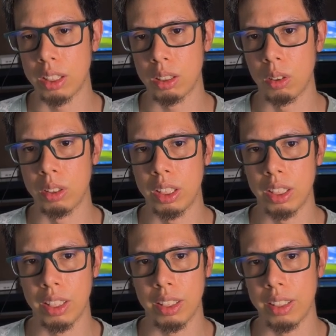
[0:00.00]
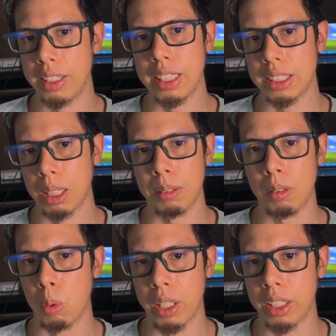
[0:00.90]
So it's the same
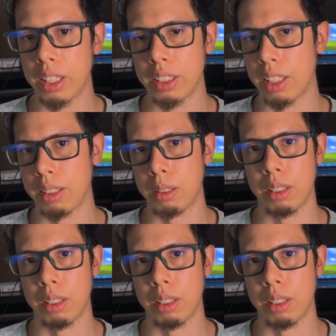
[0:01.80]
query that I